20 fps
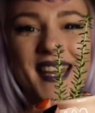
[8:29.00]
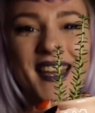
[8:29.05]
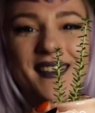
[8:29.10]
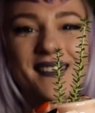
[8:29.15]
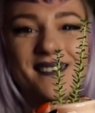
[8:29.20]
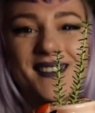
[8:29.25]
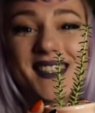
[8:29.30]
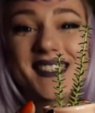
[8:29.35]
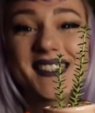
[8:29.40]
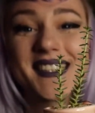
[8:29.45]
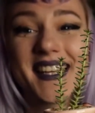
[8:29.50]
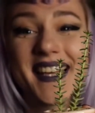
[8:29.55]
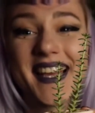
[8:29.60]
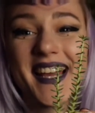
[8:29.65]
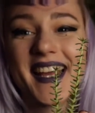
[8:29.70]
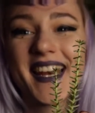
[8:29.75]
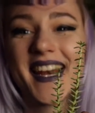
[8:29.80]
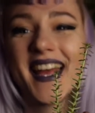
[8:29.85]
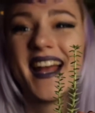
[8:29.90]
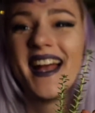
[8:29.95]
Once
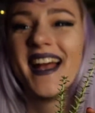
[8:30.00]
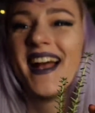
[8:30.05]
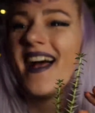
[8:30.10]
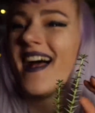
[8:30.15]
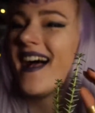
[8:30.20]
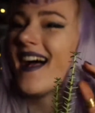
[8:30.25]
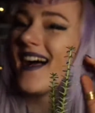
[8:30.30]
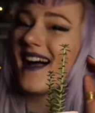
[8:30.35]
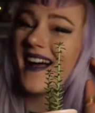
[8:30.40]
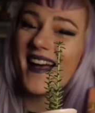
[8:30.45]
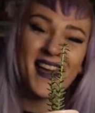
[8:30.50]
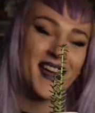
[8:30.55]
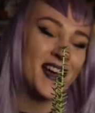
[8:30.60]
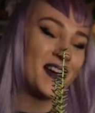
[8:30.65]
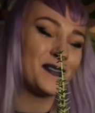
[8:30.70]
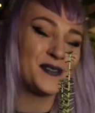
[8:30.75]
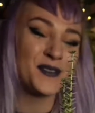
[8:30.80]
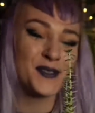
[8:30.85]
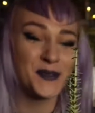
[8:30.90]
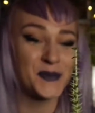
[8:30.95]
again, I
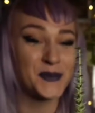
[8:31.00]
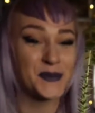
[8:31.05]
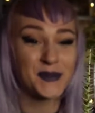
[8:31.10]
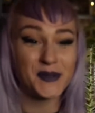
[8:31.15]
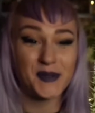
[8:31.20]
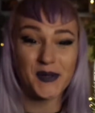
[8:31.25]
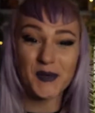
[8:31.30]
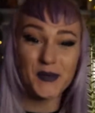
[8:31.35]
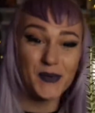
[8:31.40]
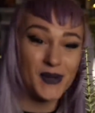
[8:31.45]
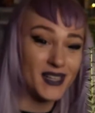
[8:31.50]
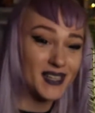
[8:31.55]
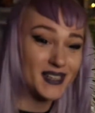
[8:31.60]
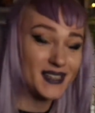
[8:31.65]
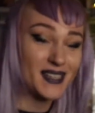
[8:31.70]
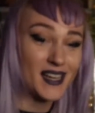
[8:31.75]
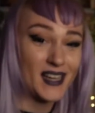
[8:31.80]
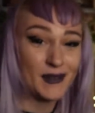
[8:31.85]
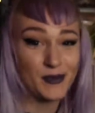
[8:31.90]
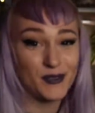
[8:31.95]
have no clue what
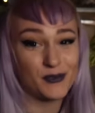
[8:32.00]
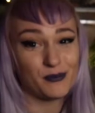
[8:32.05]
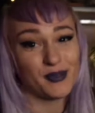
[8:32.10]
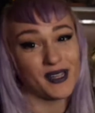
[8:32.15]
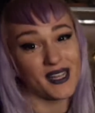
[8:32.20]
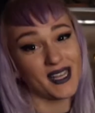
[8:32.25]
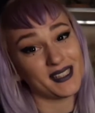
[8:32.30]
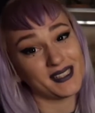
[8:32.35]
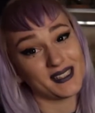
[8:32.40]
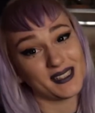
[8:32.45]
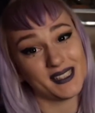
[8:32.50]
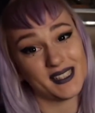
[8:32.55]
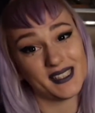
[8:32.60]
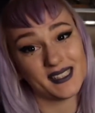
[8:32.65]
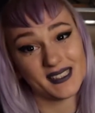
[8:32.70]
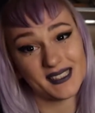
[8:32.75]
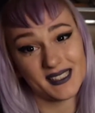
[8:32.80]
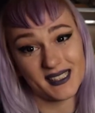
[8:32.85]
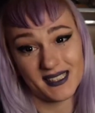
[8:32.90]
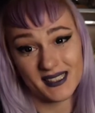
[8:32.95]
type of plant
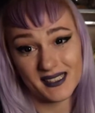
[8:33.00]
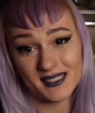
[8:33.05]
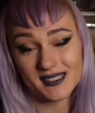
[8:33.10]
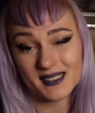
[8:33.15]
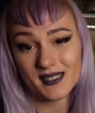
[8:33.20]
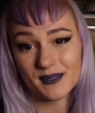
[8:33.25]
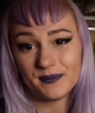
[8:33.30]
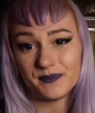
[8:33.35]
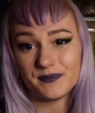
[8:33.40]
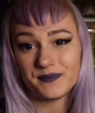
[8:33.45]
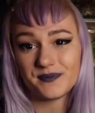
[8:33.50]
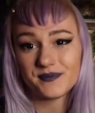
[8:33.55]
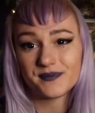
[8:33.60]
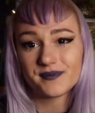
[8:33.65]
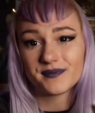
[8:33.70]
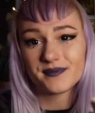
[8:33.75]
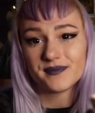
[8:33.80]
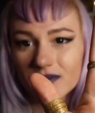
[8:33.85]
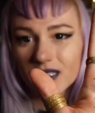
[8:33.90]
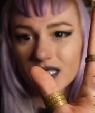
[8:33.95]
this is.
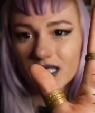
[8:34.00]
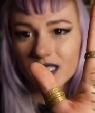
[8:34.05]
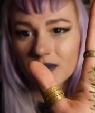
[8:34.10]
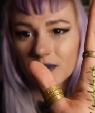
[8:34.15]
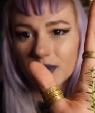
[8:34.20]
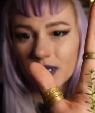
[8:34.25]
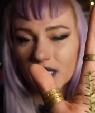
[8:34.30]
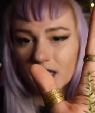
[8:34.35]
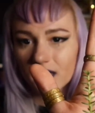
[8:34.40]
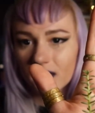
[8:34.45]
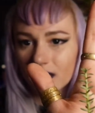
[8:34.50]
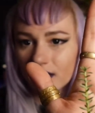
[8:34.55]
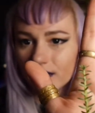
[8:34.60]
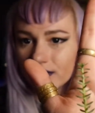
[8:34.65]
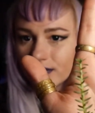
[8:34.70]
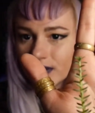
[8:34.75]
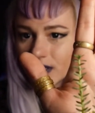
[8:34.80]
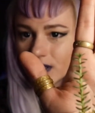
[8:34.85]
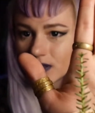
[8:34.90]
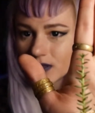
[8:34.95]
Let me
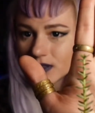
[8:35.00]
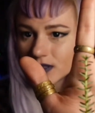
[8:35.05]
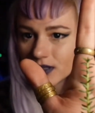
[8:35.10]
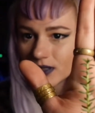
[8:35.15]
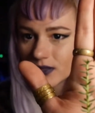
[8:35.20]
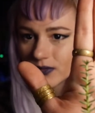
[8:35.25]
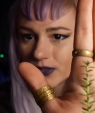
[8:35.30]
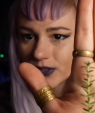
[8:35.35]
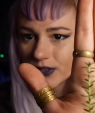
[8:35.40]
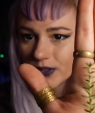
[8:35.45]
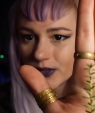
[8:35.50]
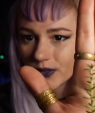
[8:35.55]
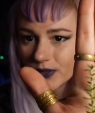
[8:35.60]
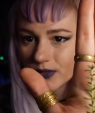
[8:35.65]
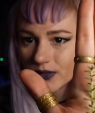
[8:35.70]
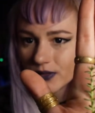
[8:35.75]
focus it for you.